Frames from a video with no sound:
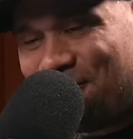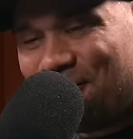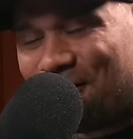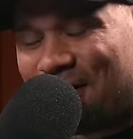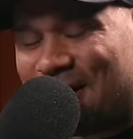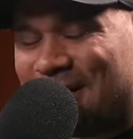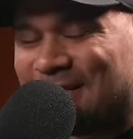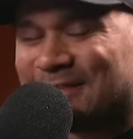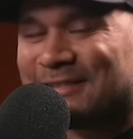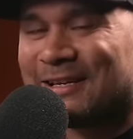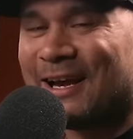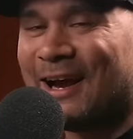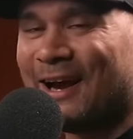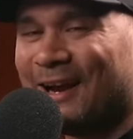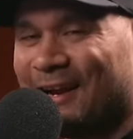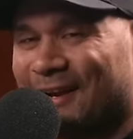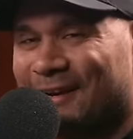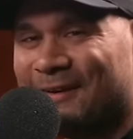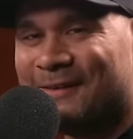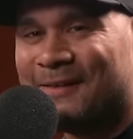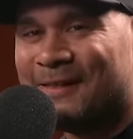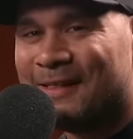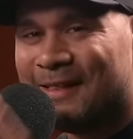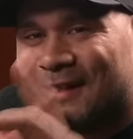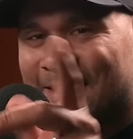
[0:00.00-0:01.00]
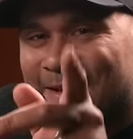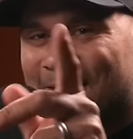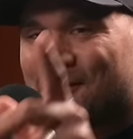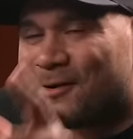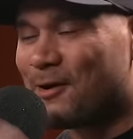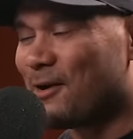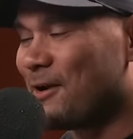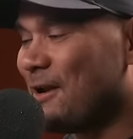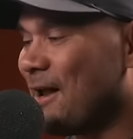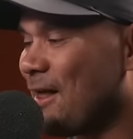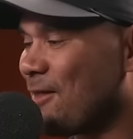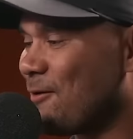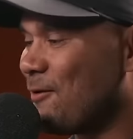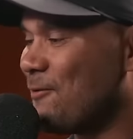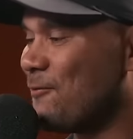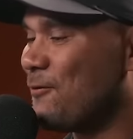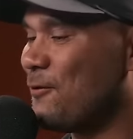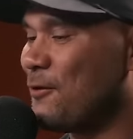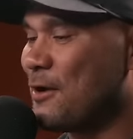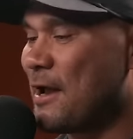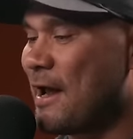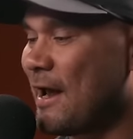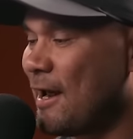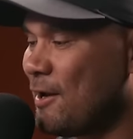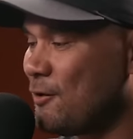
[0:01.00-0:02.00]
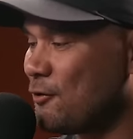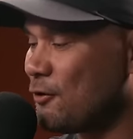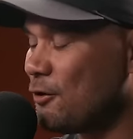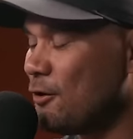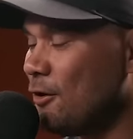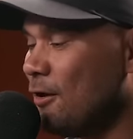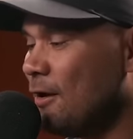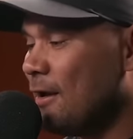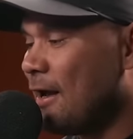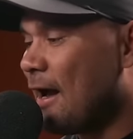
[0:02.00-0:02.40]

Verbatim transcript: footy. So we've got another one for you, Andrew.